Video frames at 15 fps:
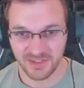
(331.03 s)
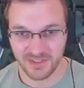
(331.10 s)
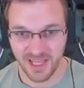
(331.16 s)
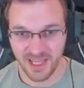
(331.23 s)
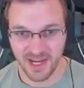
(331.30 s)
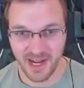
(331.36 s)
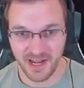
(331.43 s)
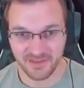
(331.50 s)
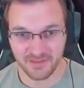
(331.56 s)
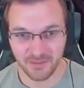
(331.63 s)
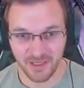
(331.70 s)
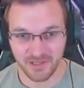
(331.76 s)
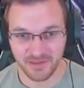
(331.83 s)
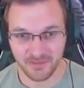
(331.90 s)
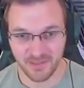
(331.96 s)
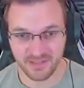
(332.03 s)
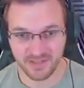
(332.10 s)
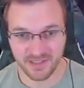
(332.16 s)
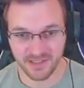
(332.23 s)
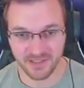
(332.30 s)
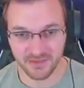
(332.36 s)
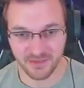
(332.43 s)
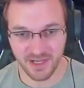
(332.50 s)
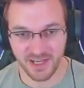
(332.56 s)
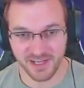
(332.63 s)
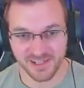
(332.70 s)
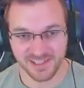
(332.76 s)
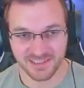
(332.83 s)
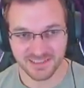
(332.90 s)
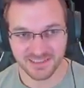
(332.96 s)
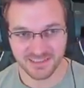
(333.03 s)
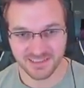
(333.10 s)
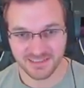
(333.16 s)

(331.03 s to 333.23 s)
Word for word: You see that, guys? Am I, am I seeing this right?